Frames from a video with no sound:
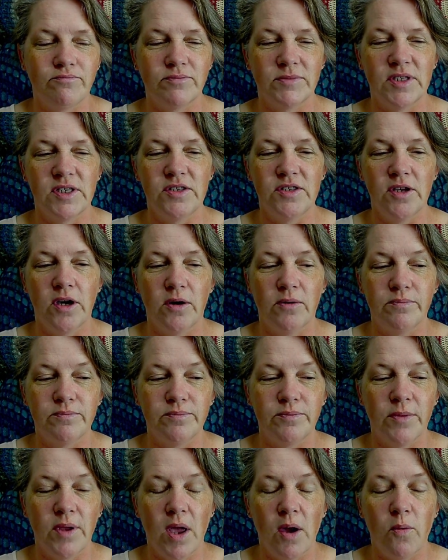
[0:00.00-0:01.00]
So
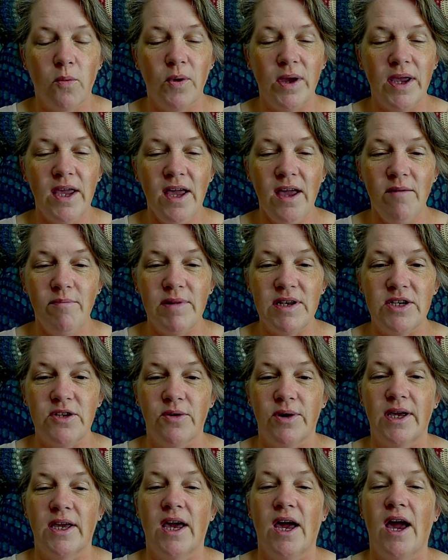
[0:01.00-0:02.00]
we have been
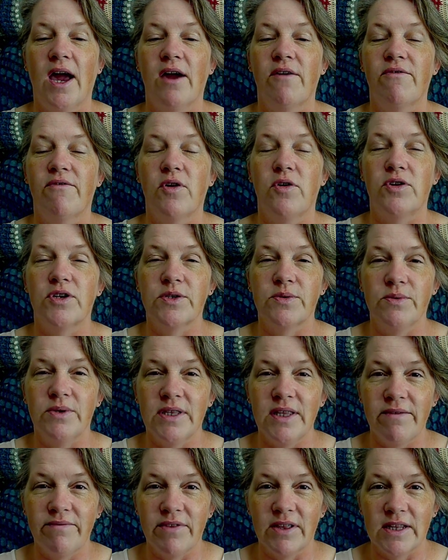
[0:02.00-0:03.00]
doing it. I, of course, will
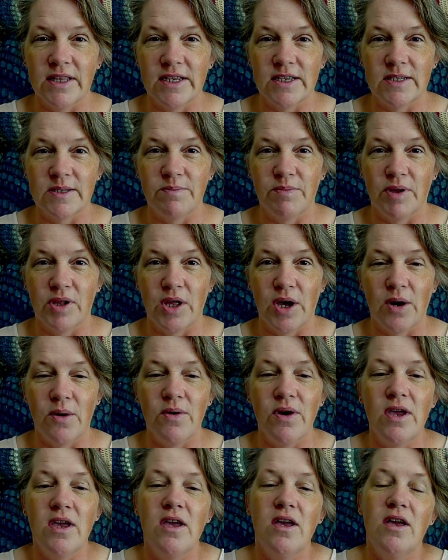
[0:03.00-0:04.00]
leave the links below.
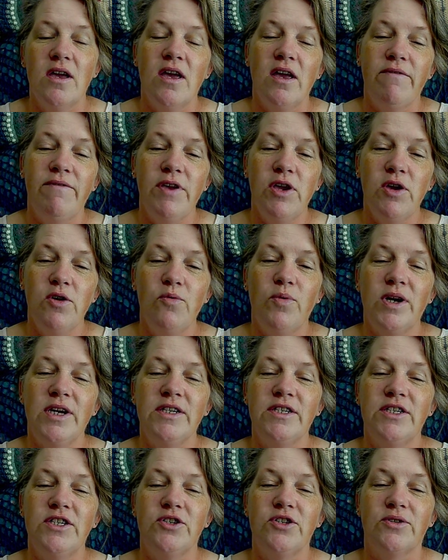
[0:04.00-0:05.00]
If you want
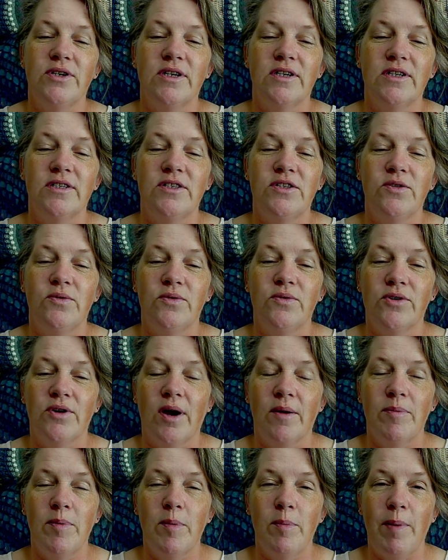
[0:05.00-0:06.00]
to join us, you can
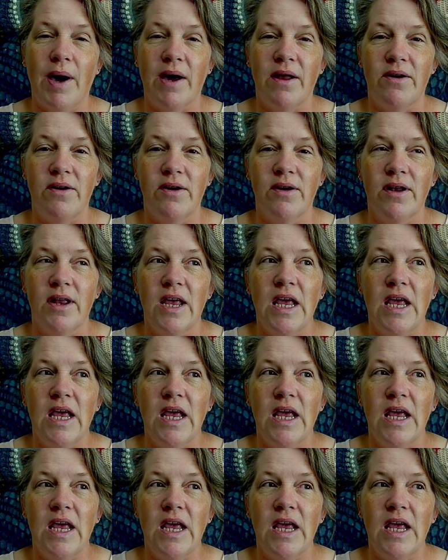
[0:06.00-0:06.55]
grab the pattern.